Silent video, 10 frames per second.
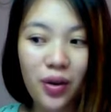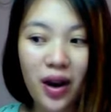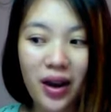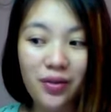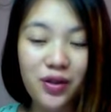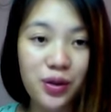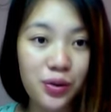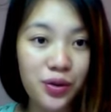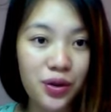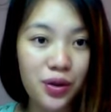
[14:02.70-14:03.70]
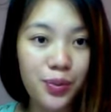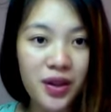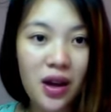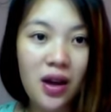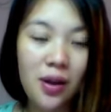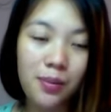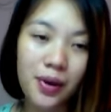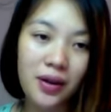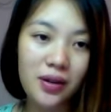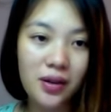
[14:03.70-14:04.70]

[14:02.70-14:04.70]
I have 2 tubes, but